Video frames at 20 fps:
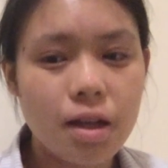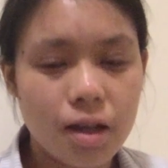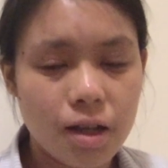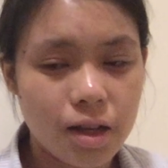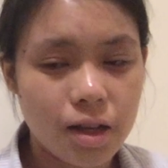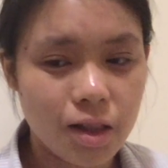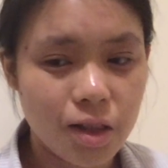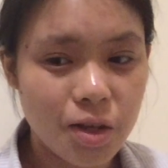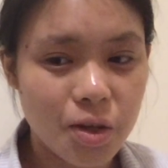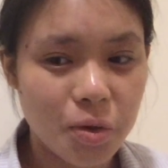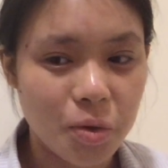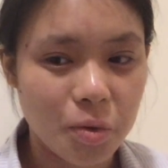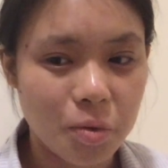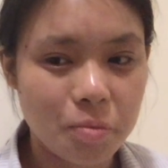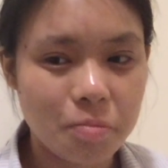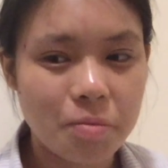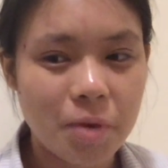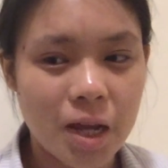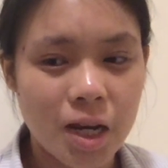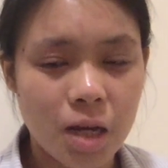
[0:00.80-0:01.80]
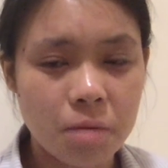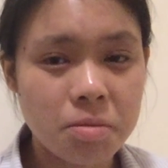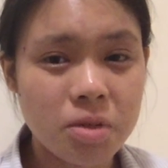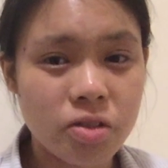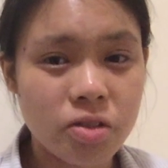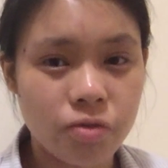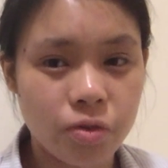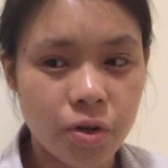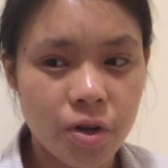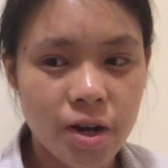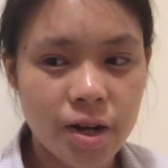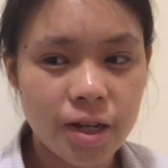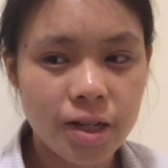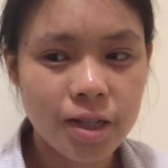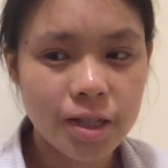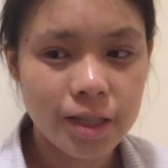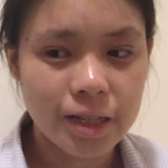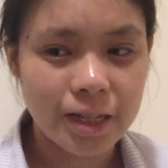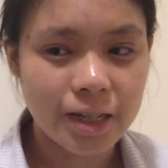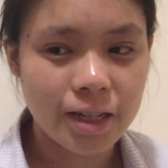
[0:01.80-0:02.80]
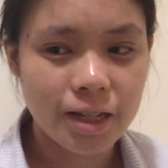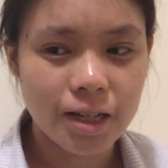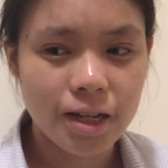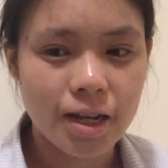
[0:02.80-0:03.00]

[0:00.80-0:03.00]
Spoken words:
Hello, my name is Veronica Lee,